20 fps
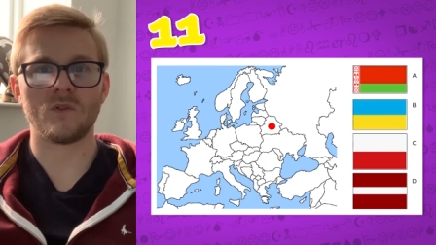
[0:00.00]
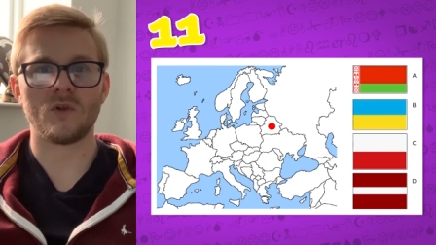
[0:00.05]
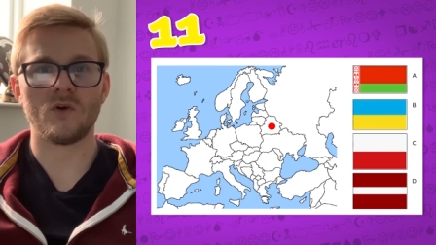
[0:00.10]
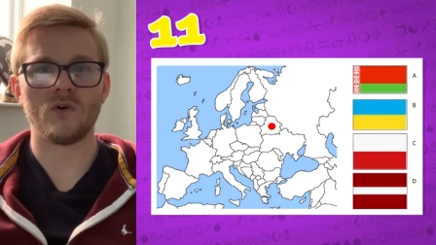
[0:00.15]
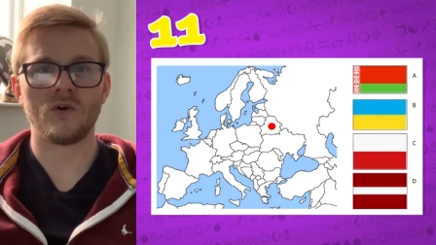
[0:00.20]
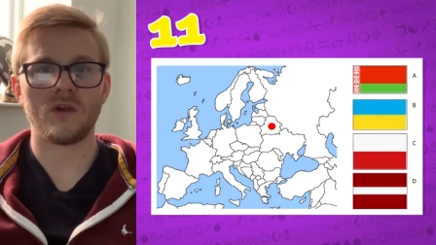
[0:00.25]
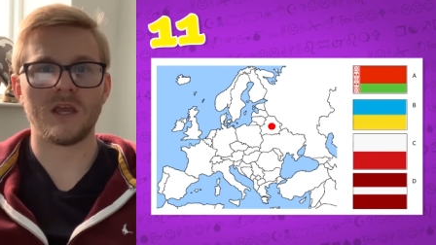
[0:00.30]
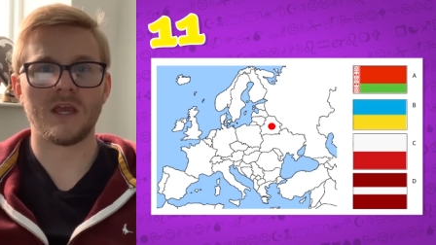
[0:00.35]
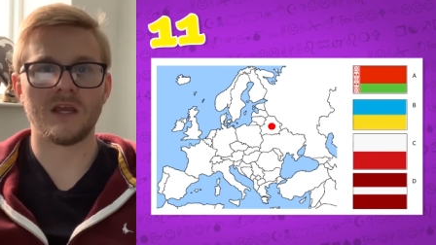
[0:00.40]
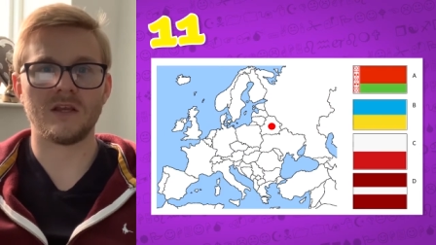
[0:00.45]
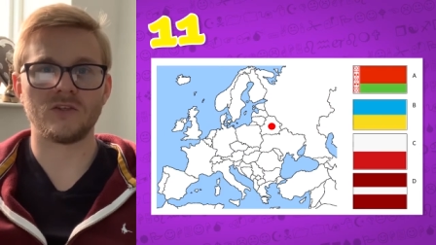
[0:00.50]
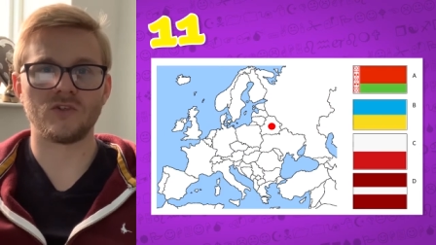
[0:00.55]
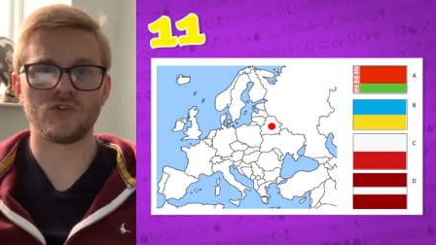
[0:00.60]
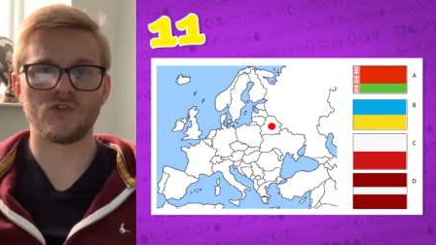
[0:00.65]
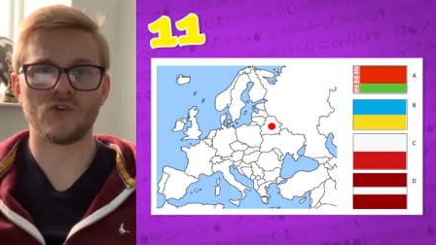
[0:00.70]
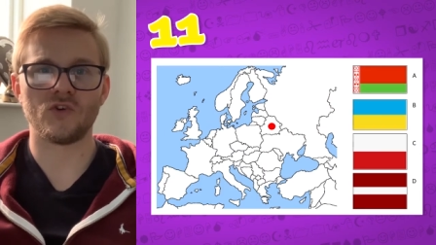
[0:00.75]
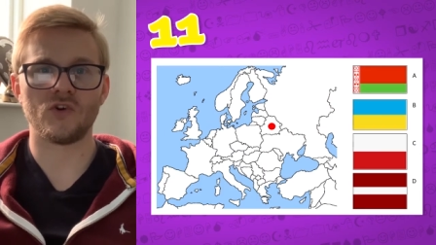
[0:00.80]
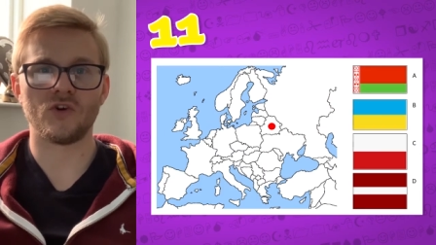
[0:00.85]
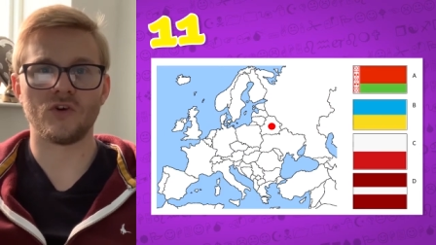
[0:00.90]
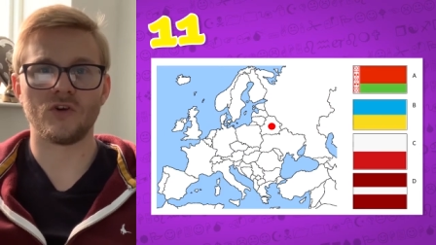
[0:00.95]
Okay,
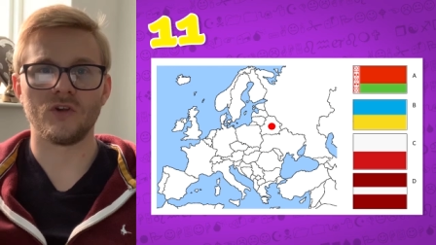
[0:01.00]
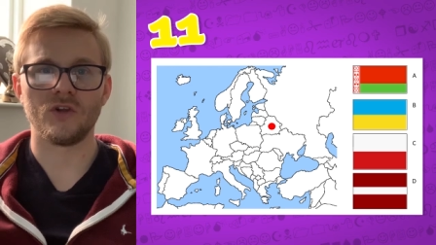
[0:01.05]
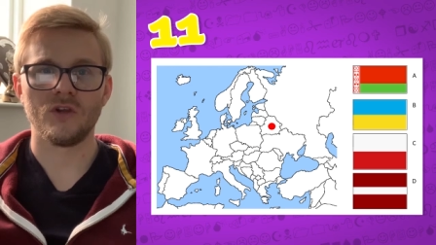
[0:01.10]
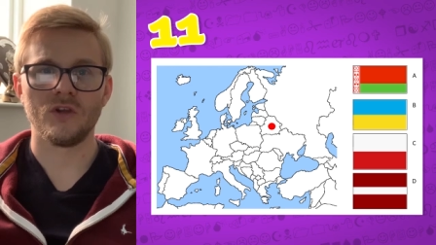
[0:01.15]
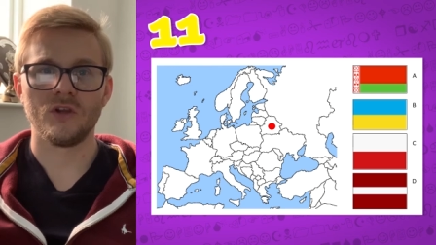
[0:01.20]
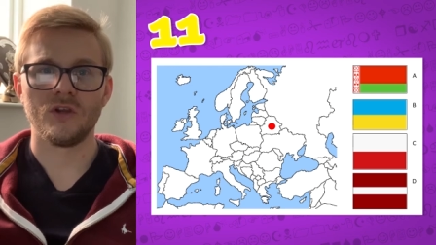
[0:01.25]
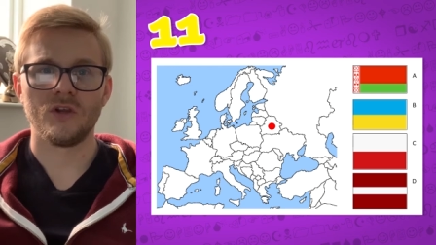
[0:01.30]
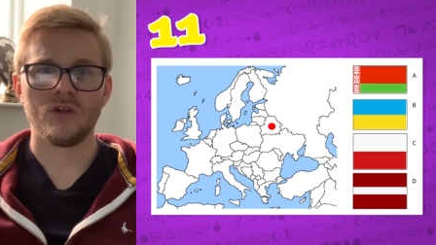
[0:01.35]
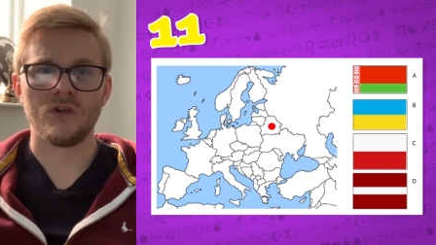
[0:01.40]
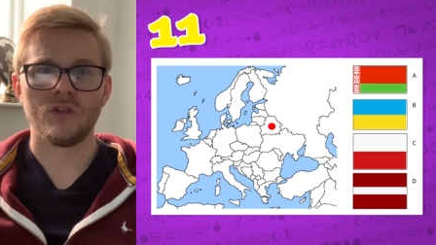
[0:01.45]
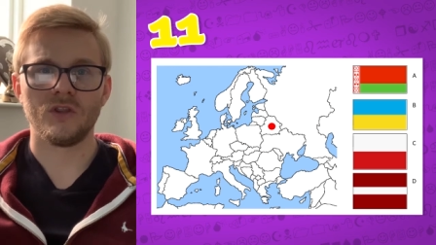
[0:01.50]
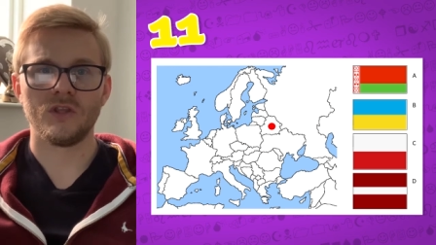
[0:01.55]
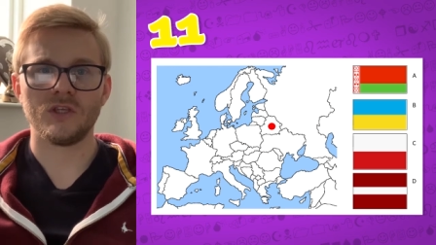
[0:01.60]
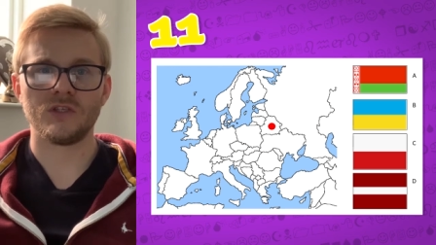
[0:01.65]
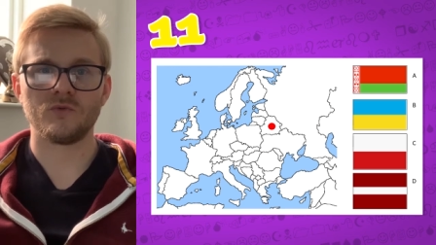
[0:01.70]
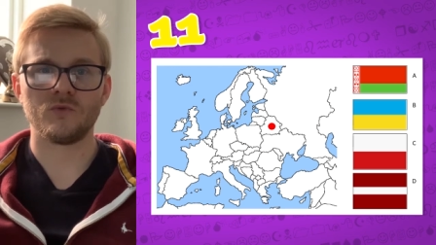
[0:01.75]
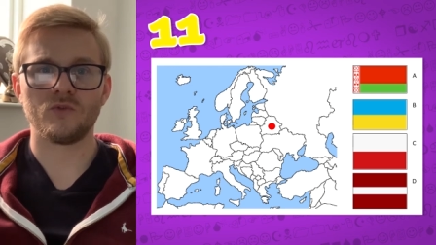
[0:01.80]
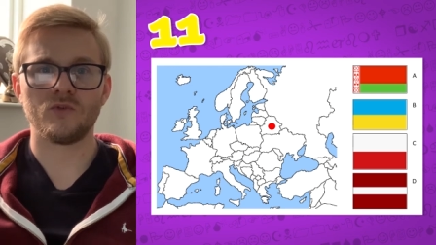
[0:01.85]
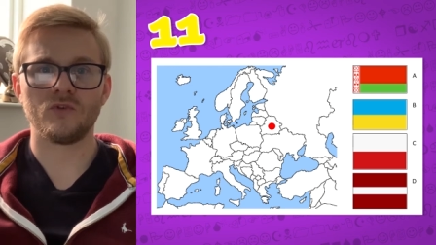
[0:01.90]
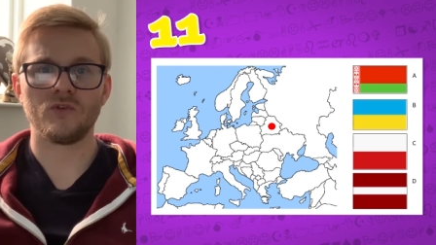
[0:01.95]
so
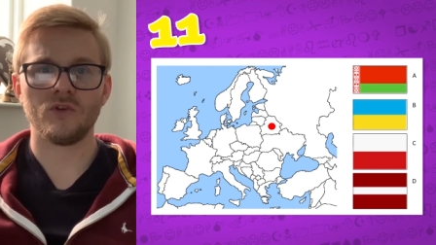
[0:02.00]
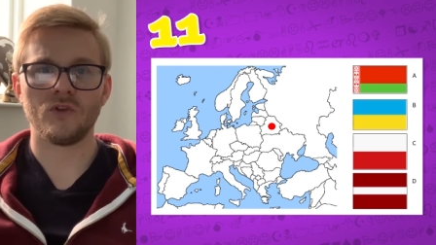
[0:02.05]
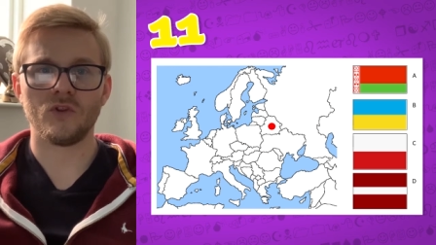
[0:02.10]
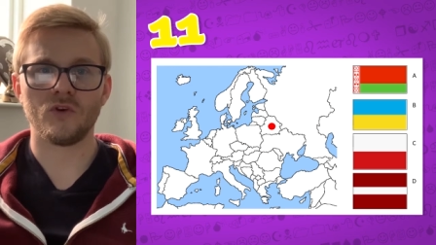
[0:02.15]
this one,